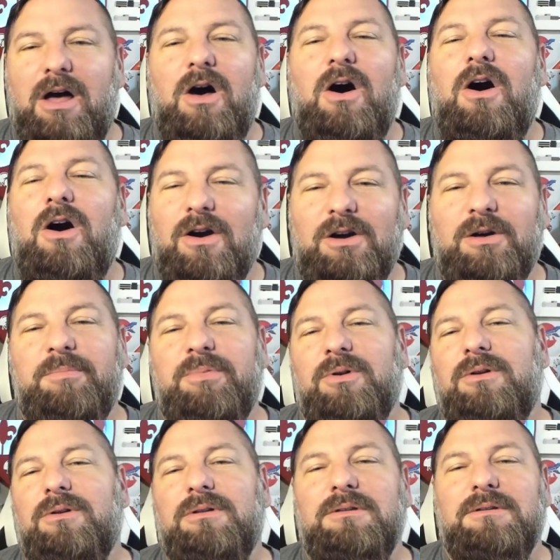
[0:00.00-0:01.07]

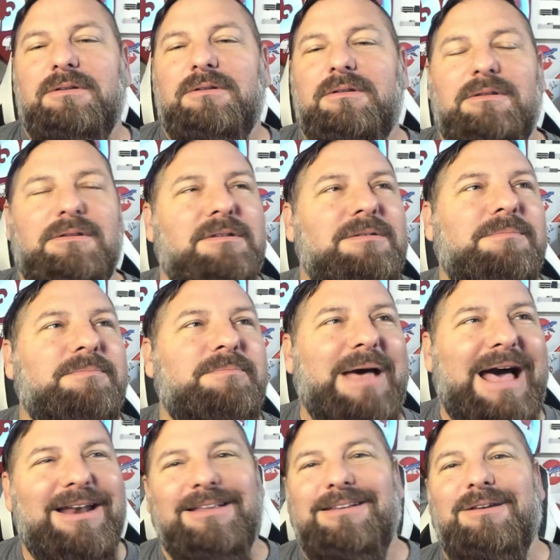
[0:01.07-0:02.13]
Horrible
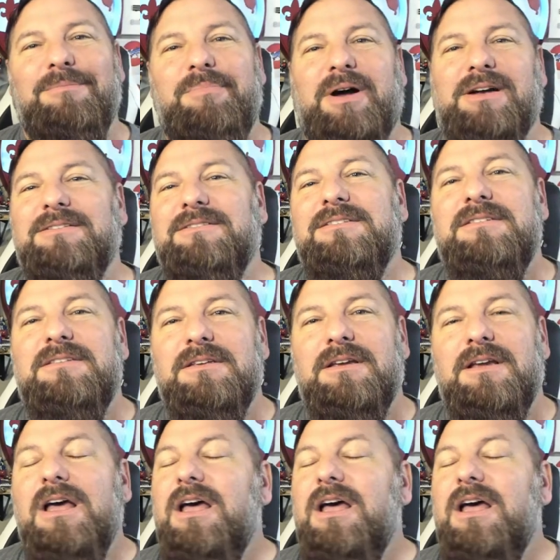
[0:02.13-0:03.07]
Paladin puns.